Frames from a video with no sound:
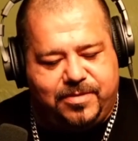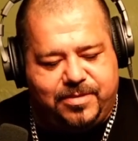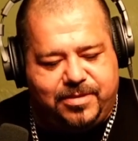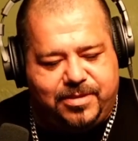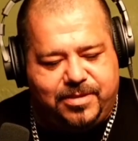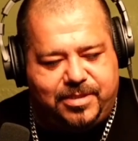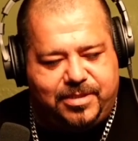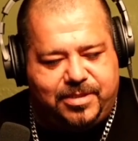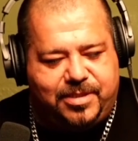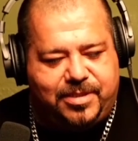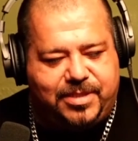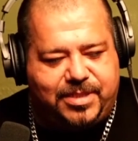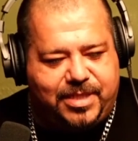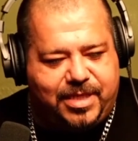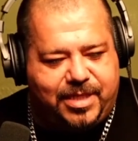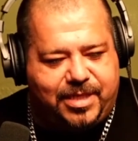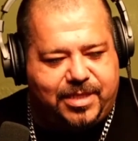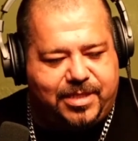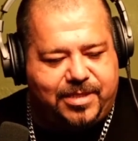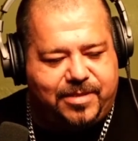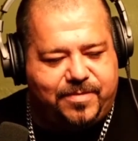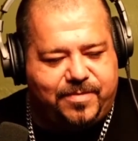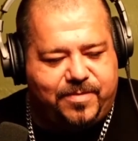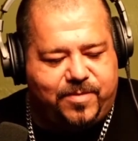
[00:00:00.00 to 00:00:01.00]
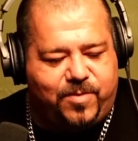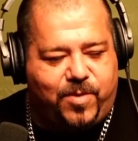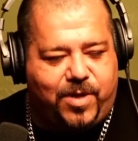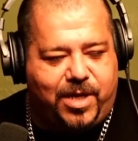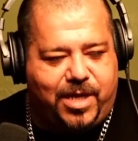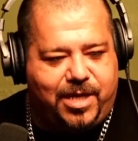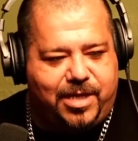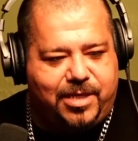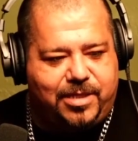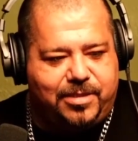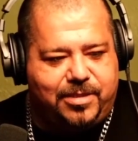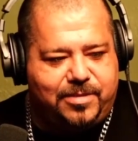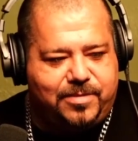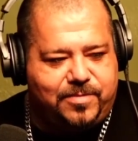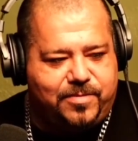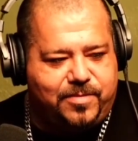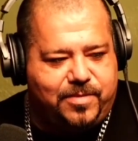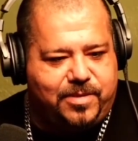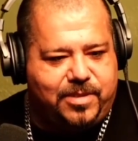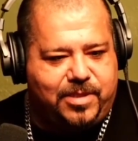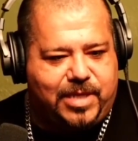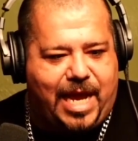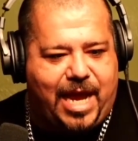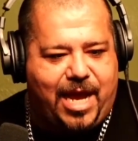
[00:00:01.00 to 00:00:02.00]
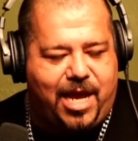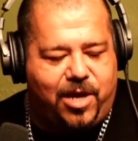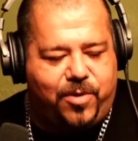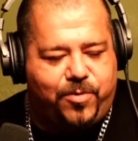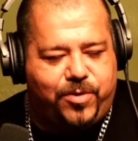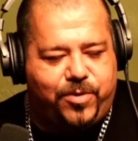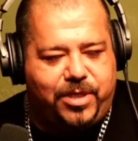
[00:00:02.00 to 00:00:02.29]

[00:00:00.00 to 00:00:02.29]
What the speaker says: in a second how I want